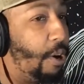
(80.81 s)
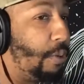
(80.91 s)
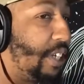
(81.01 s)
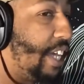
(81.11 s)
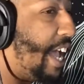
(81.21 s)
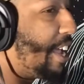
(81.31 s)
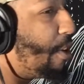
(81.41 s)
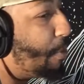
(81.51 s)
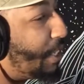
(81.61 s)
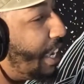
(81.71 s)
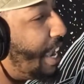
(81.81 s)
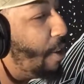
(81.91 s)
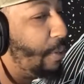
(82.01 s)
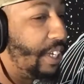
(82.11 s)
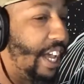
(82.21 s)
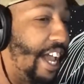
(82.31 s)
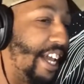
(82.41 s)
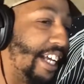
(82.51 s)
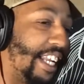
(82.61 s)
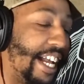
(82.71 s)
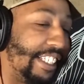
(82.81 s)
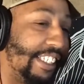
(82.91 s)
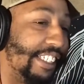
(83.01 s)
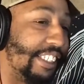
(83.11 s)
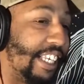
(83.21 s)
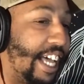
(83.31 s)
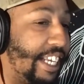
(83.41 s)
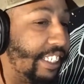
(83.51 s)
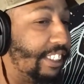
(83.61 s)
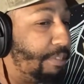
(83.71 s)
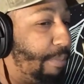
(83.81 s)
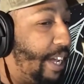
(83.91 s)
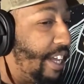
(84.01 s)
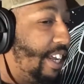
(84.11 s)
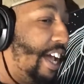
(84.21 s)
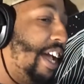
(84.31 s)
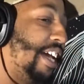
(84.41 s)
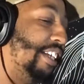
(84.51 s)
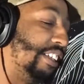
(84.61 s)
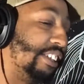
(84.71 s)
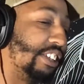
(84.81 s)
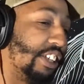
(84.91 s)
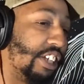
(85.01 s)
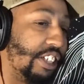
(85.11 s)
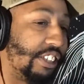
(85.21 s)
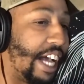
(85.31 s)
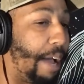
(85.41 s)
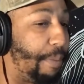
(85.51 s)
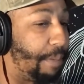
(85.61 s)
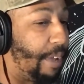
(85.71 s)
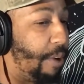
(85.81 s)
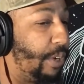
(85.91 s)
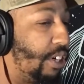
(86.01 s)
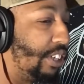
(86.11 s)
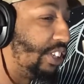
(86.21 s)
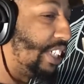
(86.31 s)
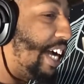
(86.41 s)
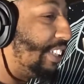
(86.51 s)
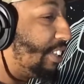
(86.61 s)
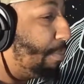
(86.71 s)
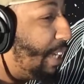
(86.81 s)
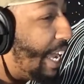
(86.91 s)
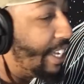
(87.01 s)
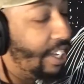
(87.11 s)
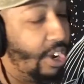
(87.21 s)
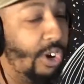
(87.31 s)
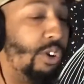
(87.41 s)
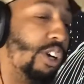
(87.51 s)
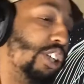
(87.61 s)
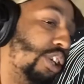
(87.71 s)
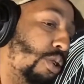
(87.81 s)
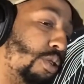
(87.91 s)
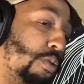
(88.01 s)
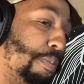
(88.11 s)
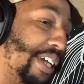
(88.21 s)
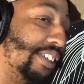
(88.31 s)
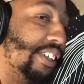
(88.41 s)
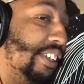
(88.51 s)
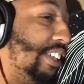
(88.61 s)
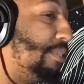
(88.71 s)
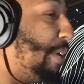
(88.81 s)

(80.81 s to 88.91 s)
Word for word: okay, okay, okay. I like this. I like this, man. This is a good topic, man. We're going to shine some light on local businesses,